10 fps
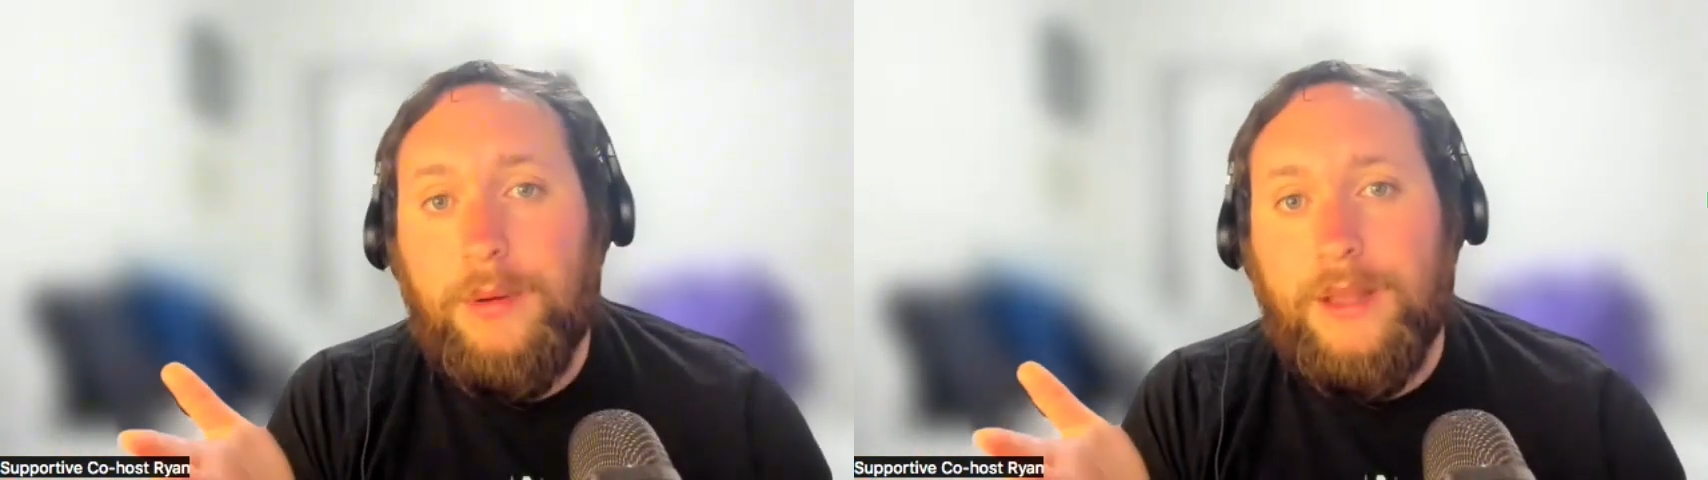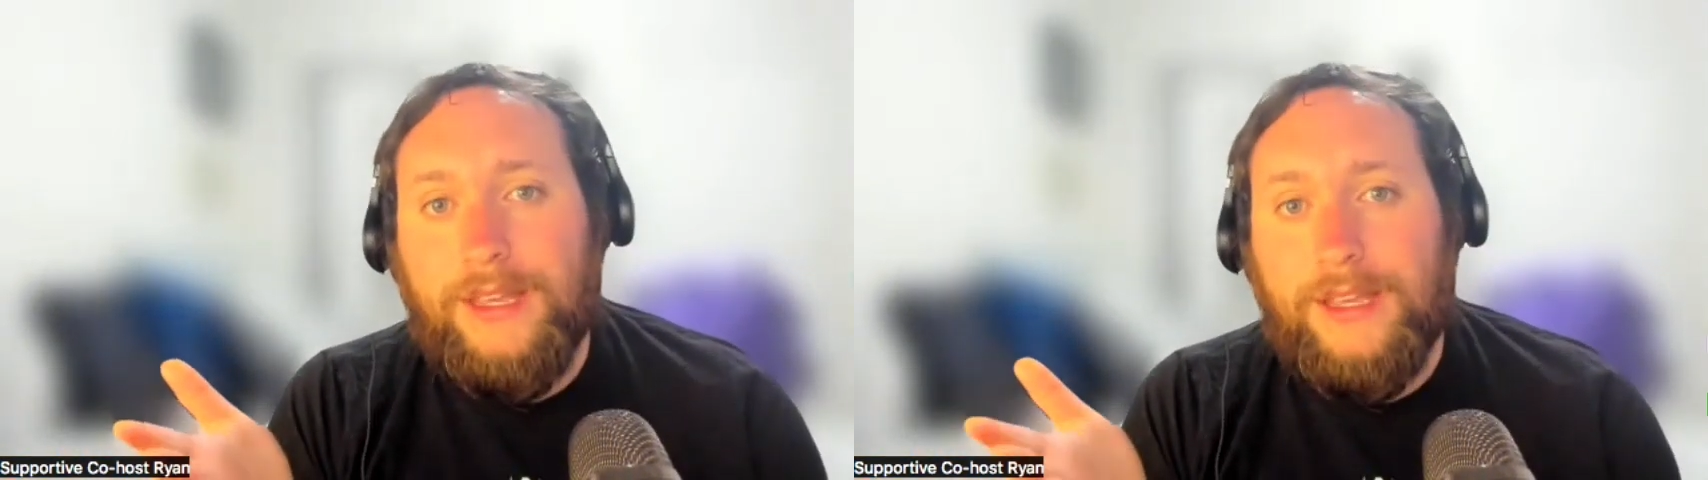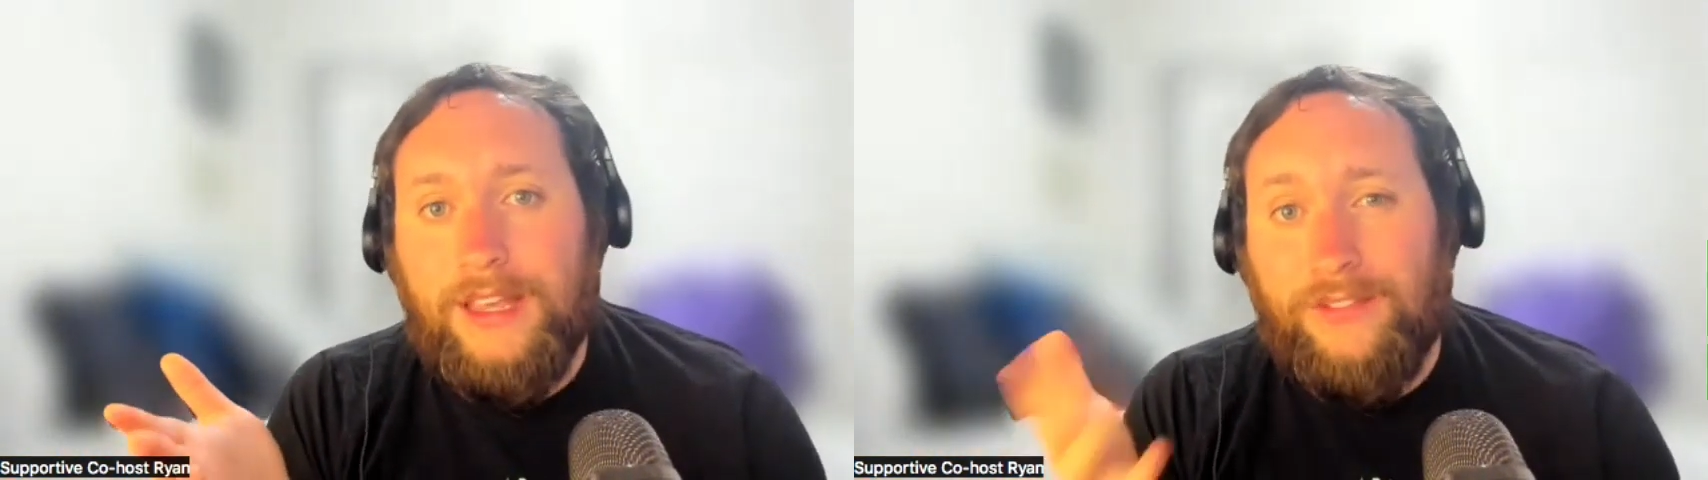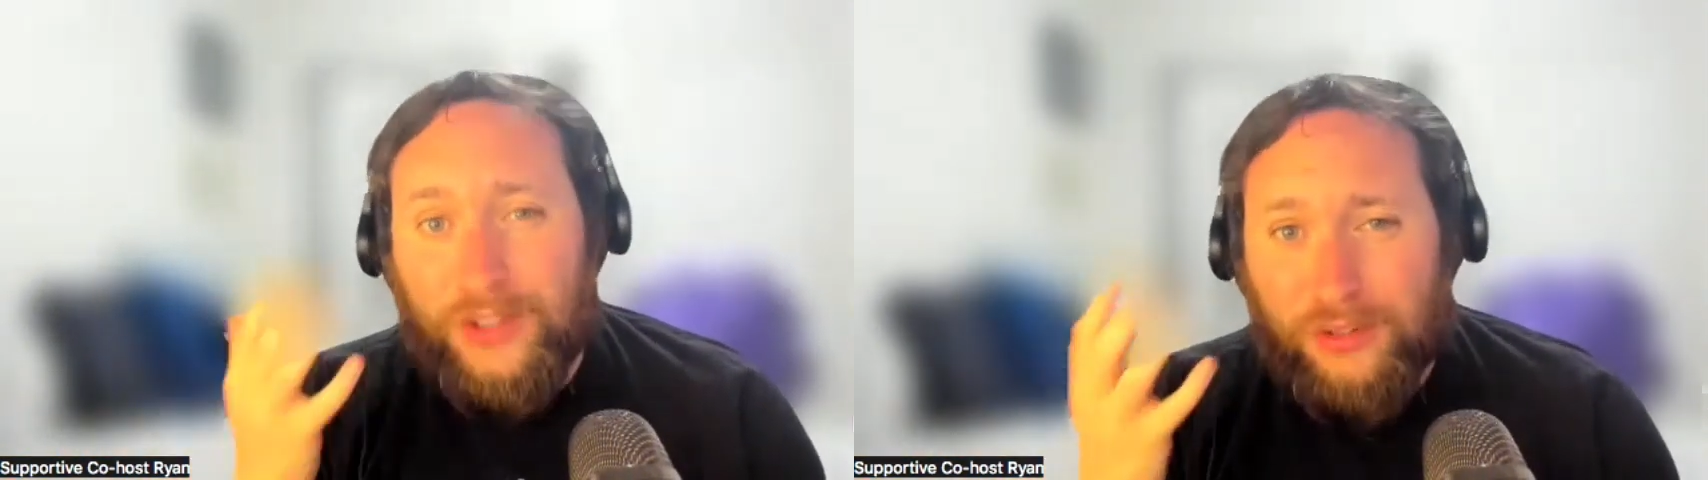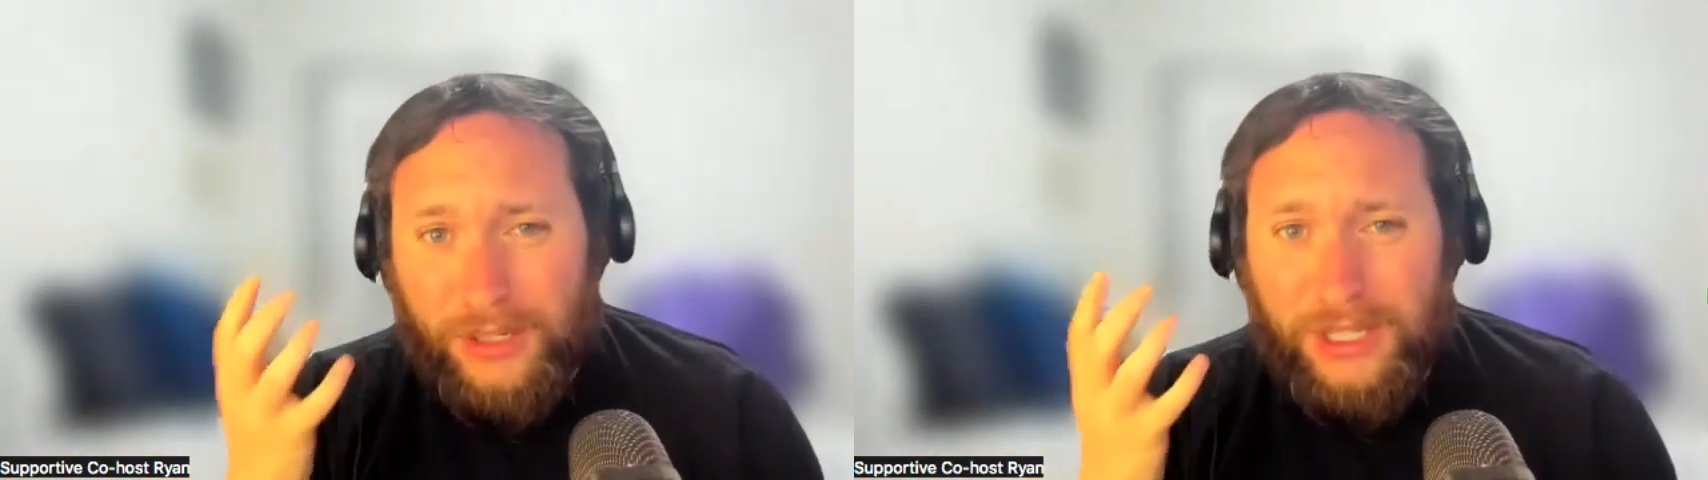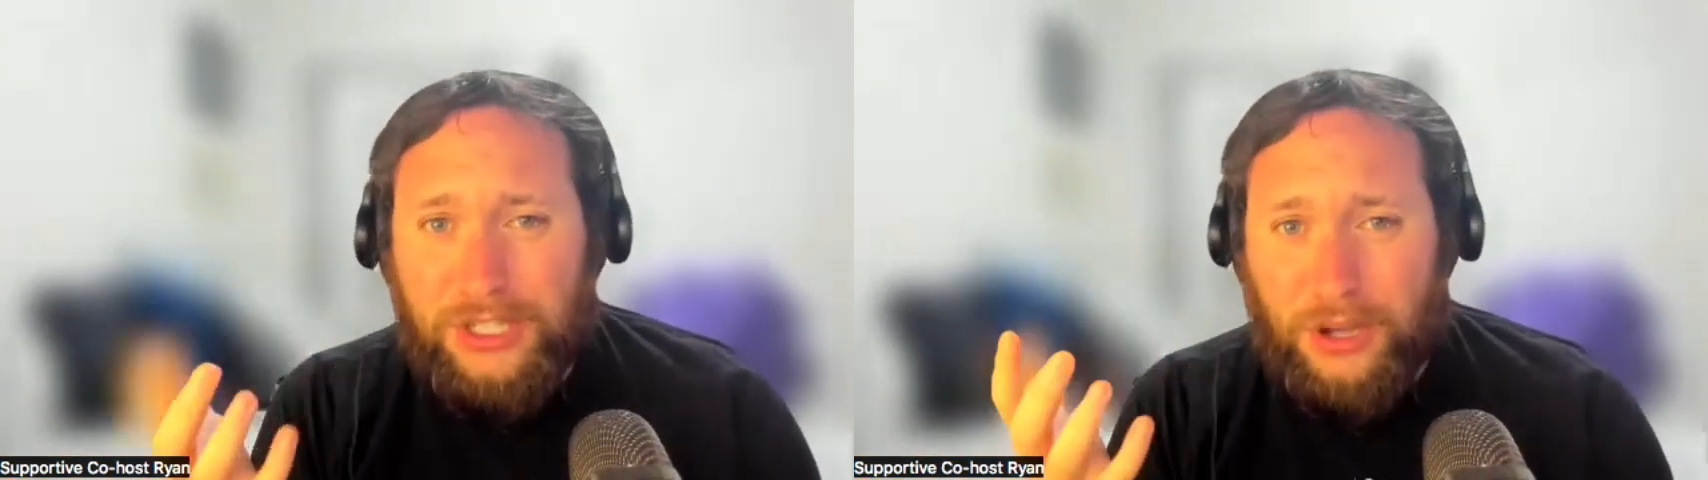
But like, if you're really